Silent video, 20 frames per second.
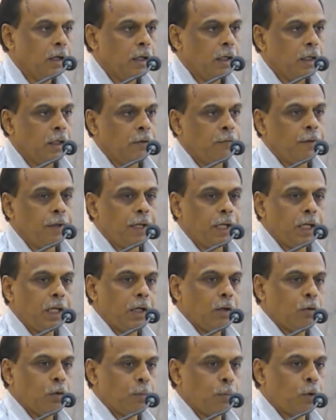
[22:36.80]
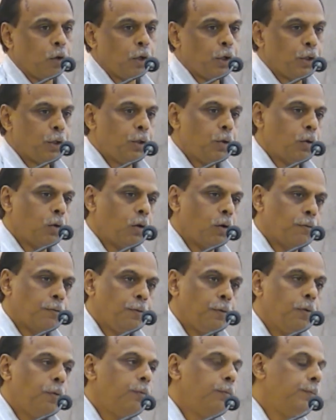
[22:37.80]
A very good morning to all of
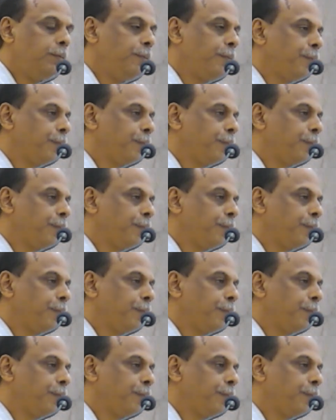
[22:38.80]
you.